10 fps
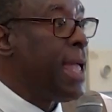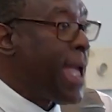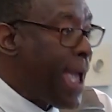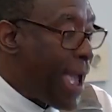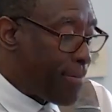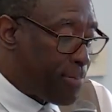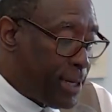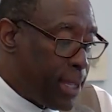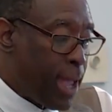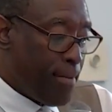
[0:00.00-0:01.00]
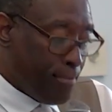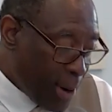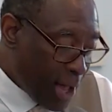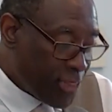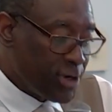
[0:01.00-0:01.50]
happy
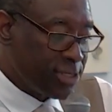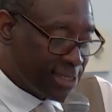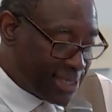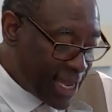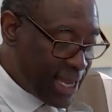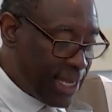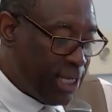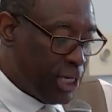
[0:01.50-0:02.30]
Mother's Day